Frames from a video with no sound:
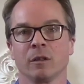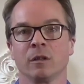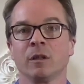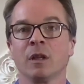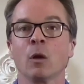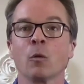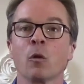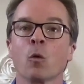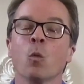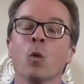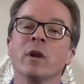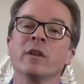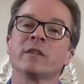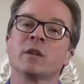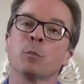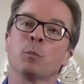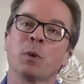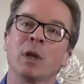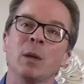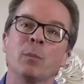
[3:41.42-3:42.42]
They were the ones
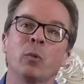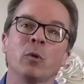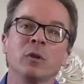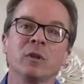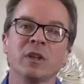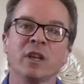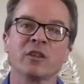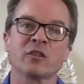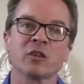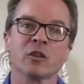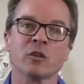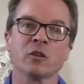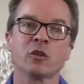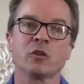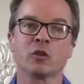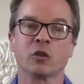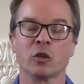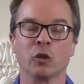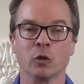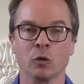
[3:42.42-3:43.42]
that people listened
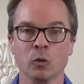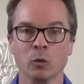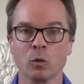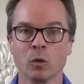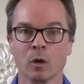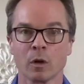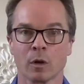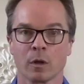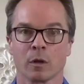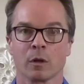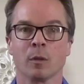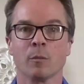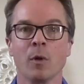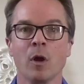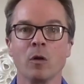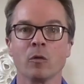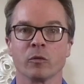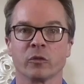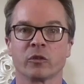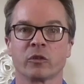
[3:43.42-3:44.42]
to the
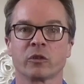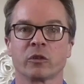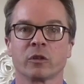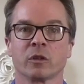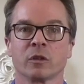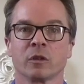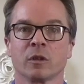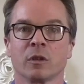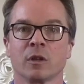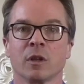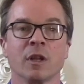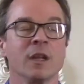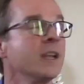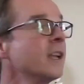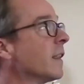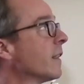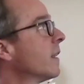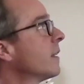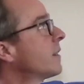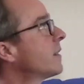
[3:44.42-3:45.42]
most.
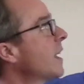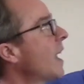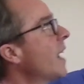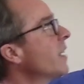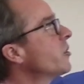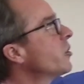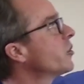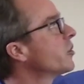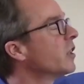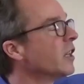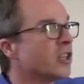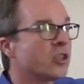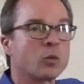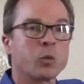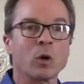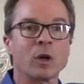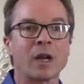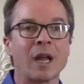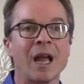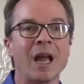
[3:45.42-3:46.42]
The Sadducees
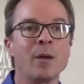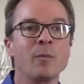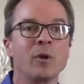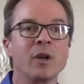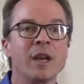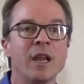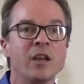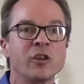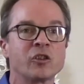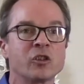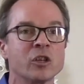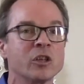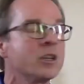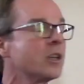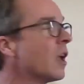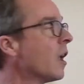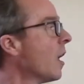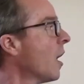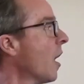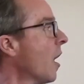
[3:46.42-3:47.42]
were a
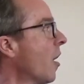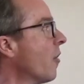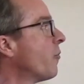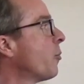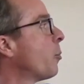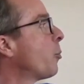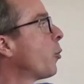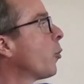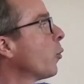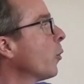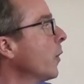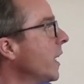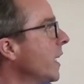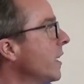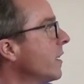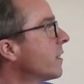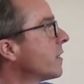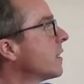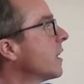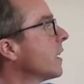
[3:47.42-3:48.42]
combination of
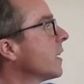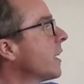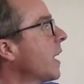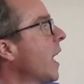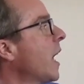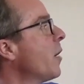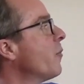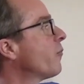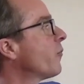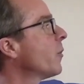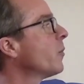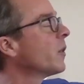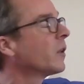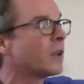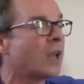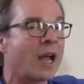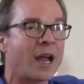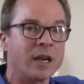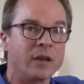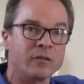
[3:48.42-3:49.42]
priests that came from the
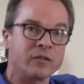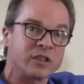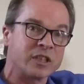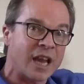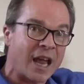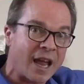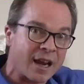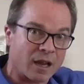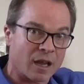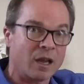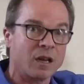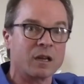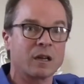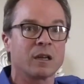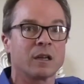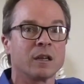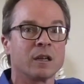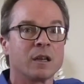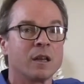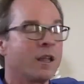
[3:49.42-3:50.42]
line of Zadok,
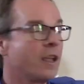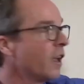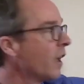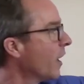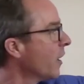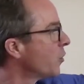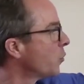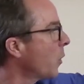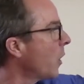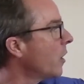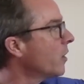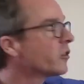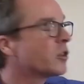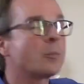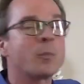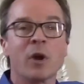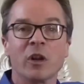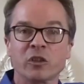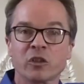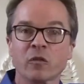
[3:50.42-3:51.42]
as well as a
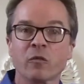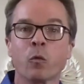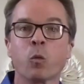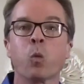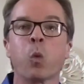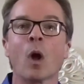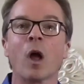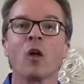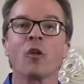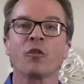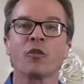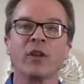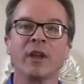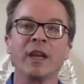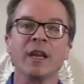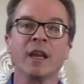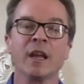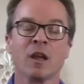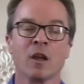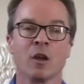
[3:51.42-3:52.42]
bunch of
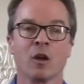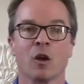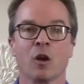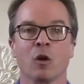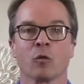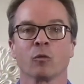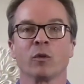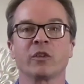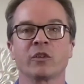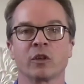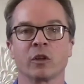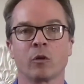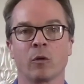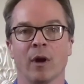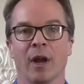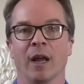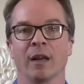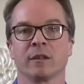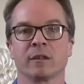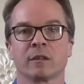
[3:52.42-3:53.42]
wealthy
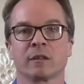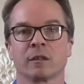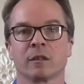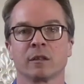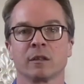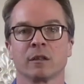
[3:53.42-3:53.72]
aristocrats.